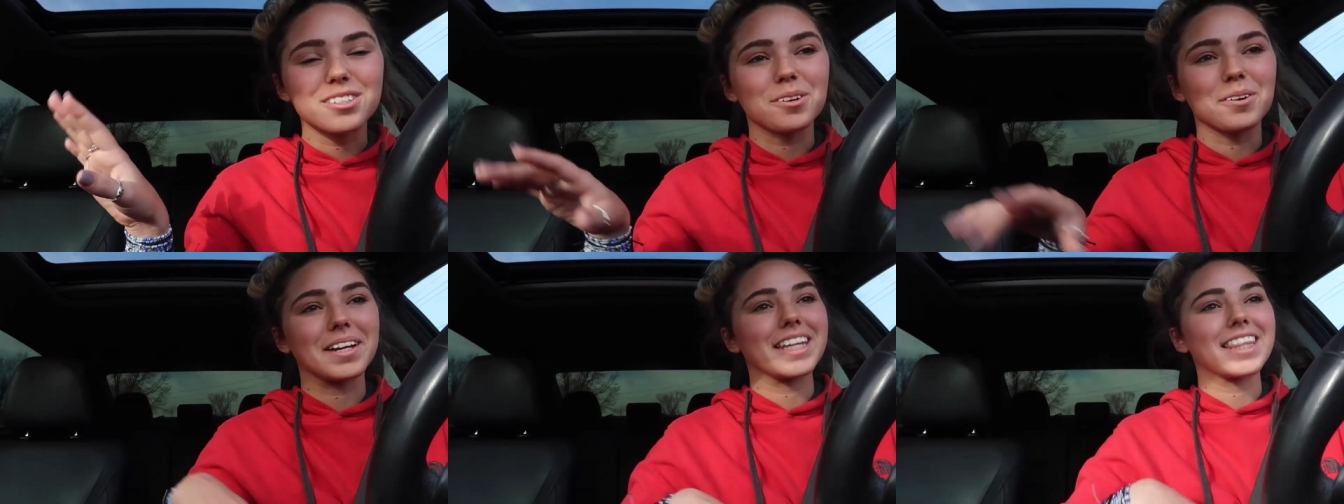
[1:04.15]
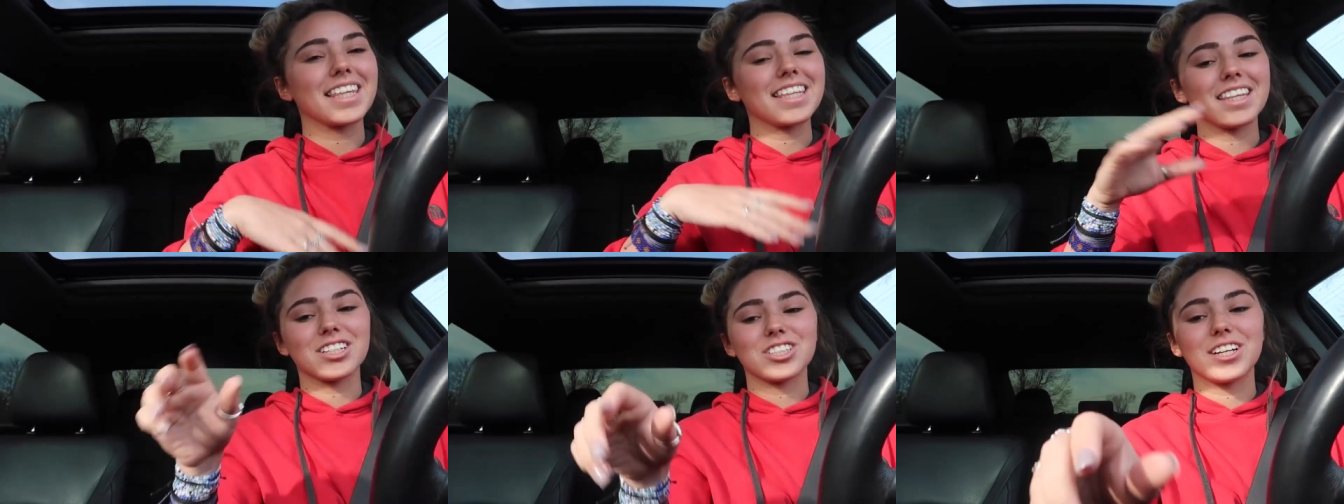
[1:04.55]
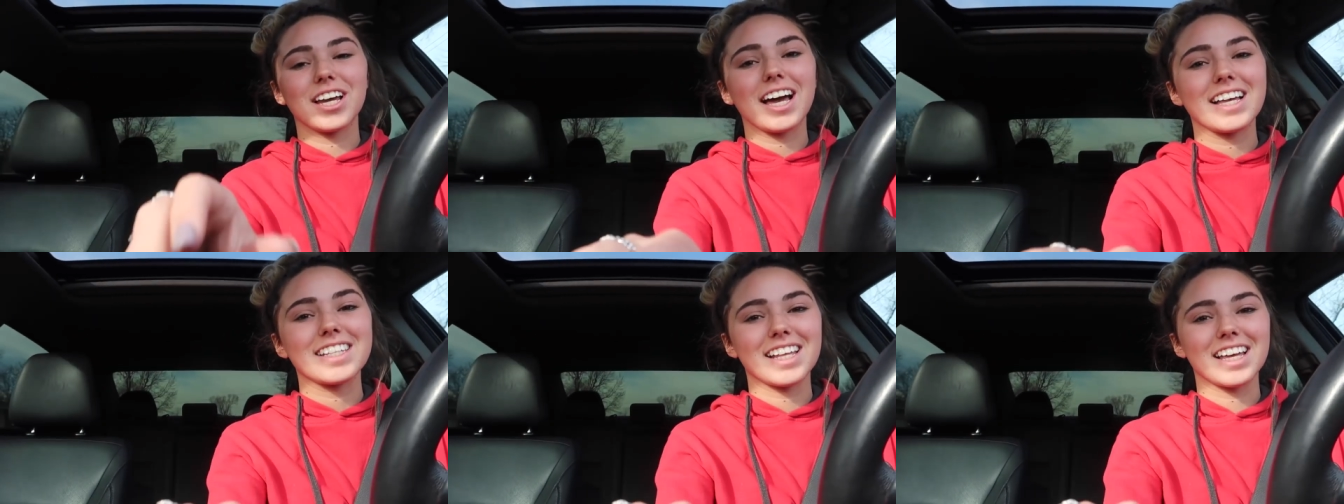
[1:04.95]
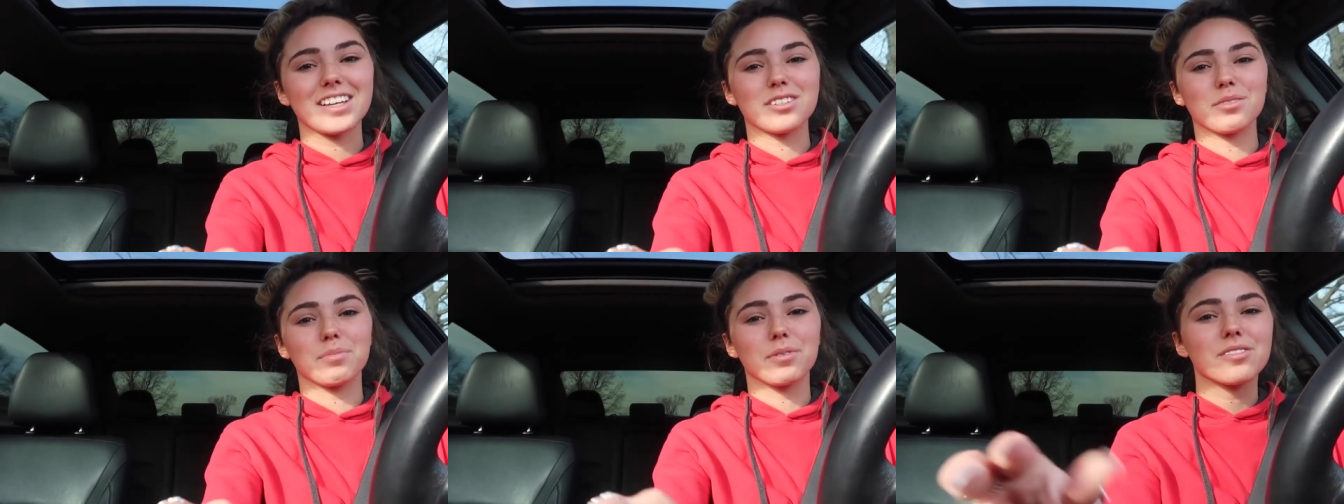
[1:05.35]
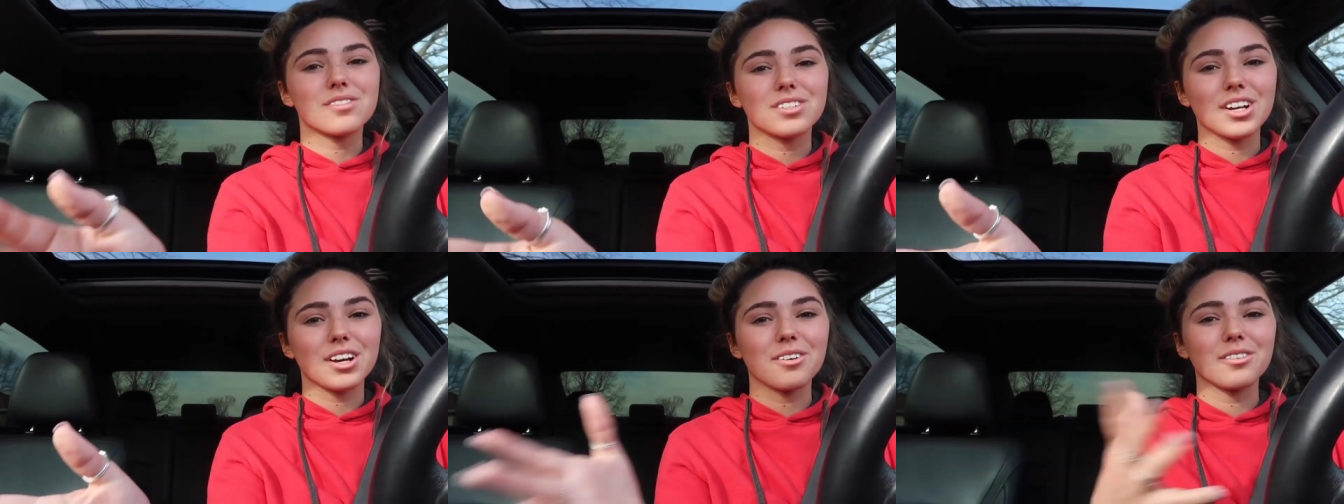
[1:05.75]
So anything that she has that has her
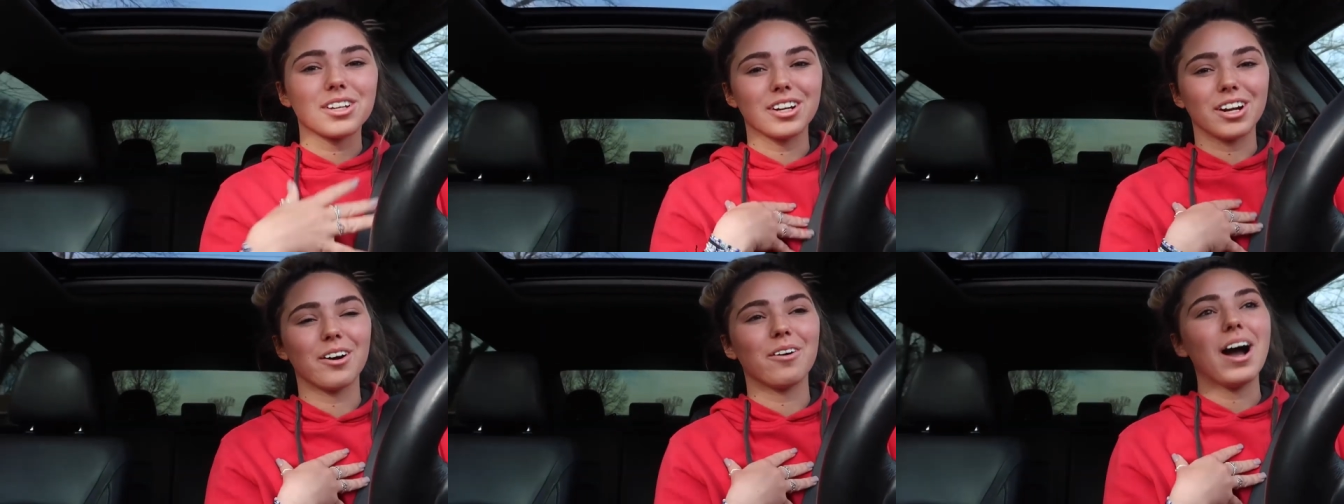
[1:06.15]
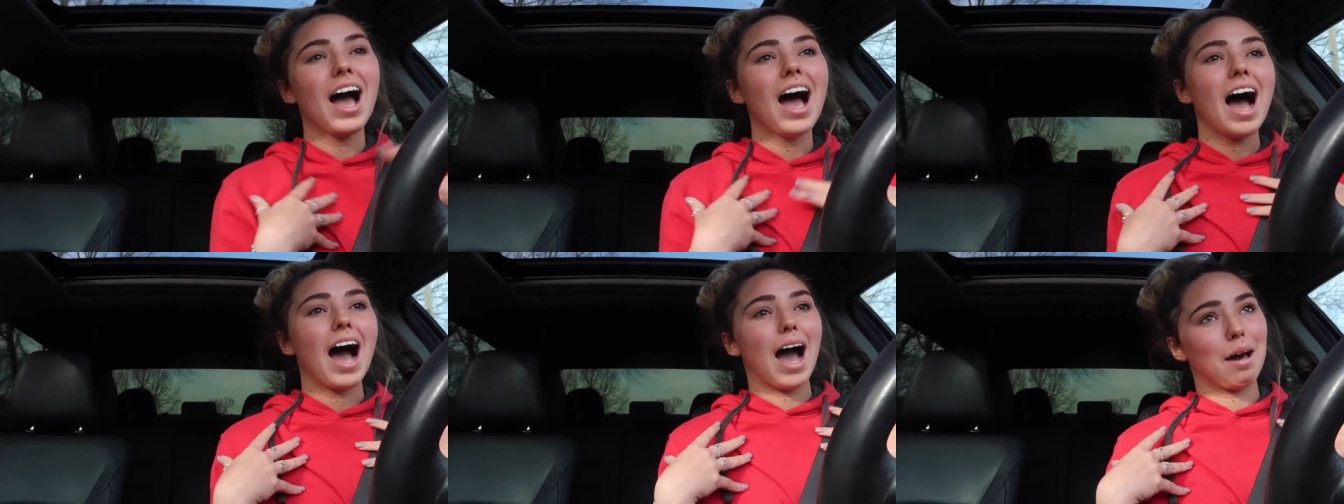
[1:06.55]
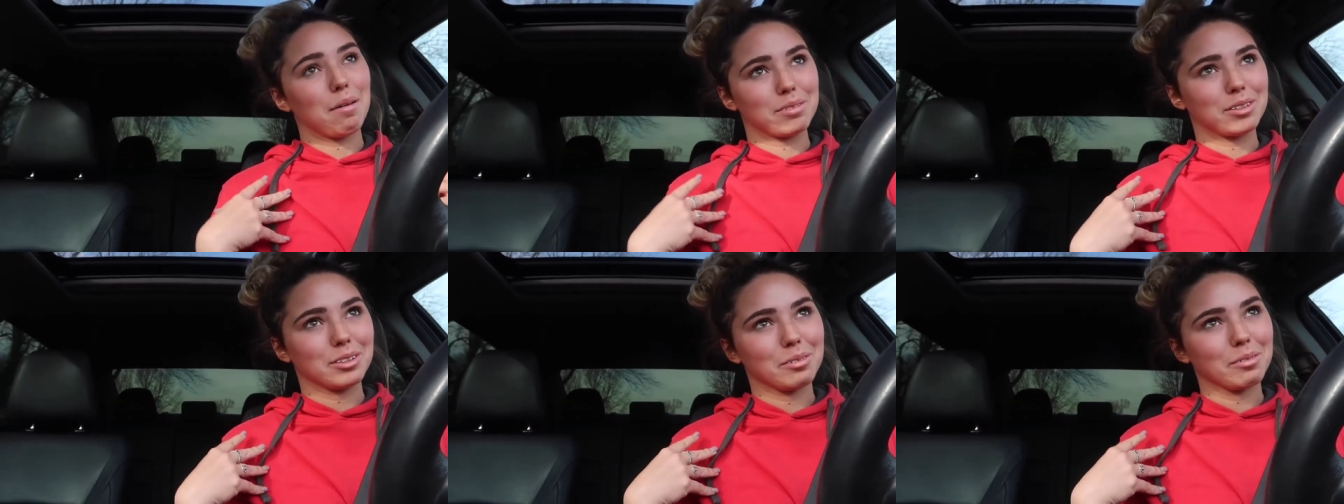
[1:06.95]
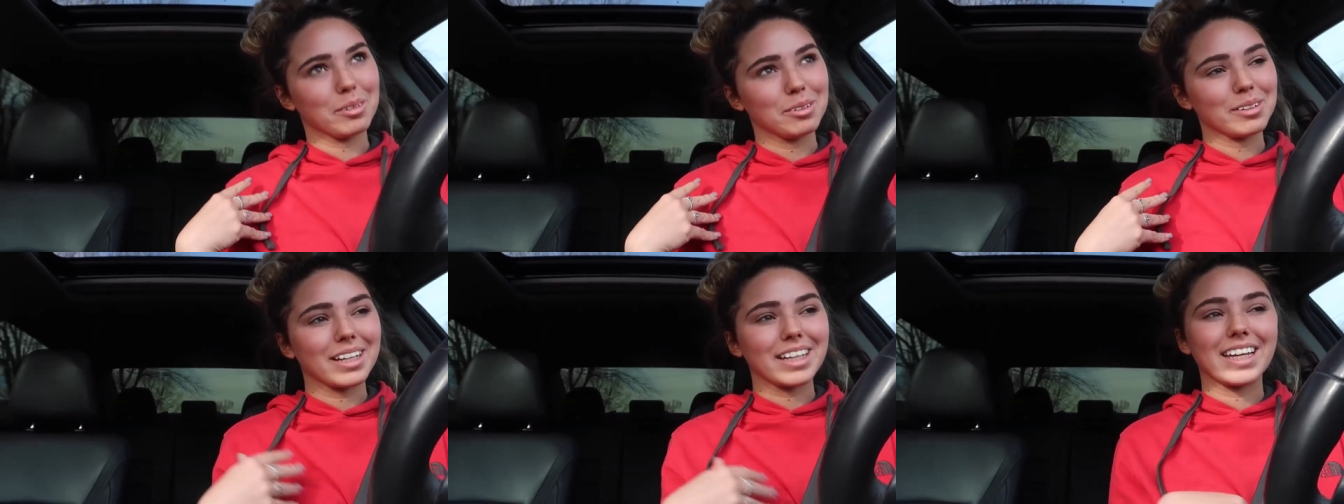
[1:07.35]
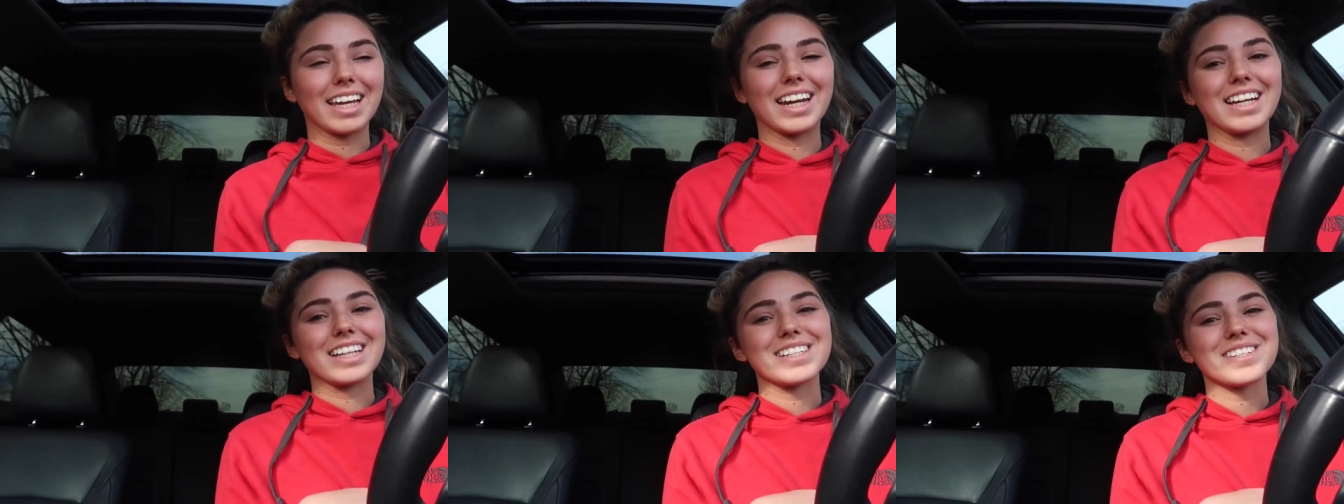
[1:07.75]
birthstone, you know, I'm the only one who can
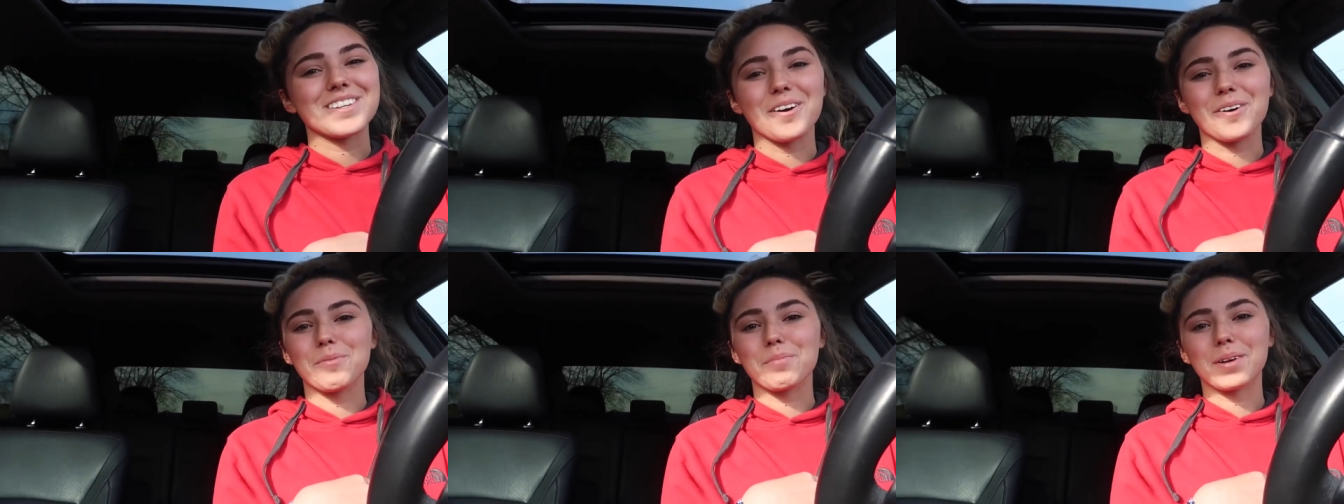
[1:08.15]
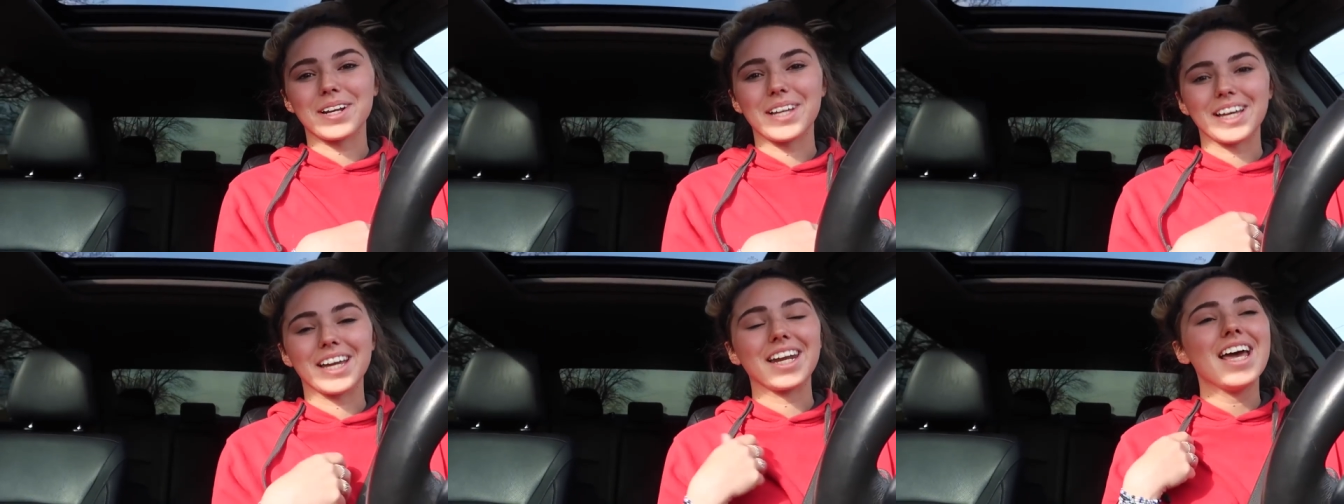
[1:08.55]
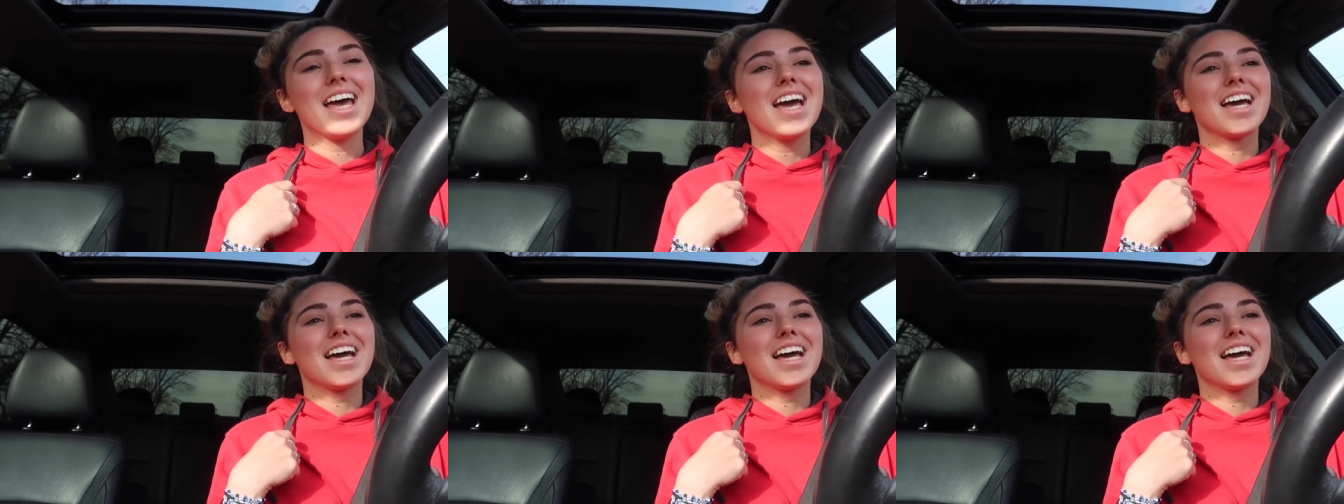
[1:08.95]
get it, so pretty good.